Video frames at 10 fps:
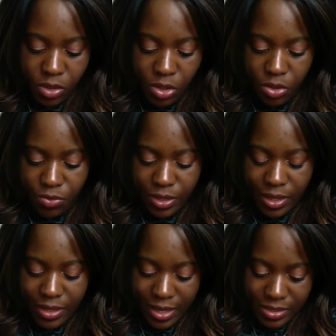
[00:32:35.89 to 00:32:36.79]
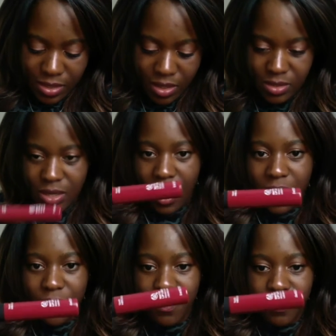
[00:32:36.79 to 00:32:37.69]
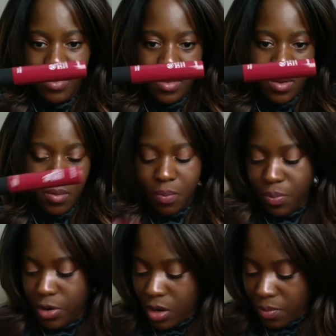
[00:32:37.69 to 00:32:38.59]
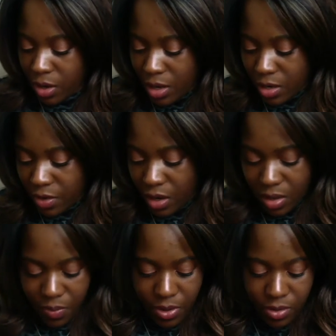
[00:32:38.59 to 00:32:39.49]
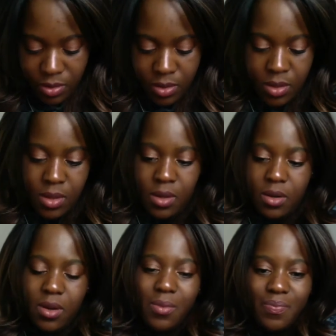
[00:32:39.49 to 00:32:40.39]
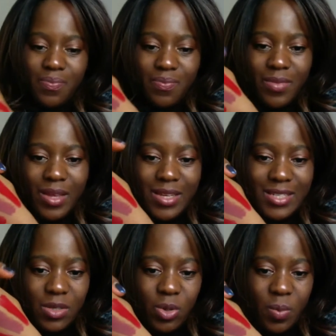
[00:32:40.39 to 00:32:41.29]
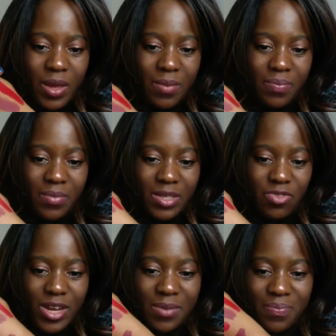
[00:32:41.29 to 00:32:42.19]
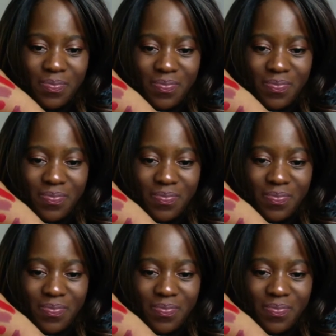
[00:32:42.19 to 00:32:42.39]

You'll think that it's a nice, like, kind of plum kind of colour, but no, it's this one up here. It's a red.